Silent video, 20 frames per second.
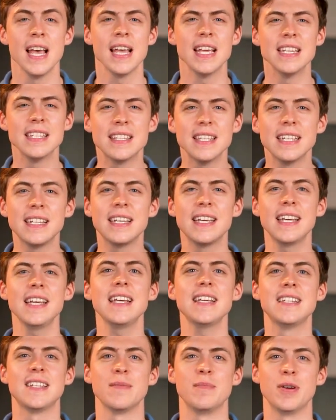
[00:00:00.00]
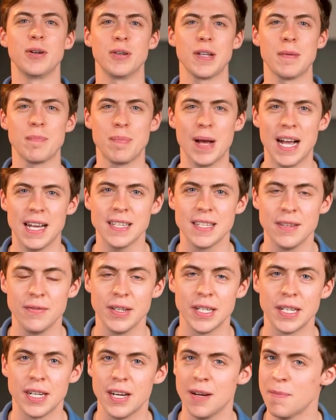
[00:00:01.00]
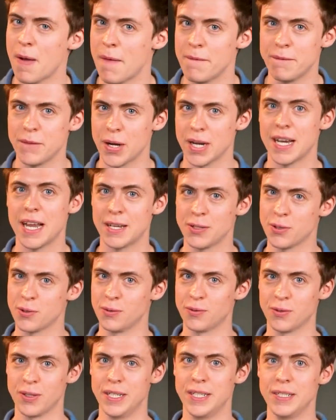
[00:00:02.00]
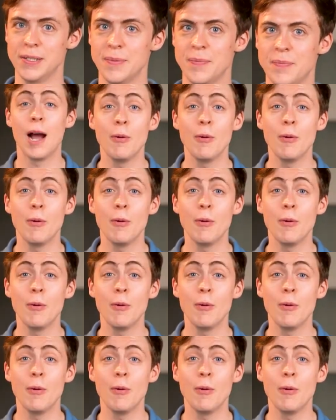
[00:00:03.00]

is the key to building passive income and financial freedom.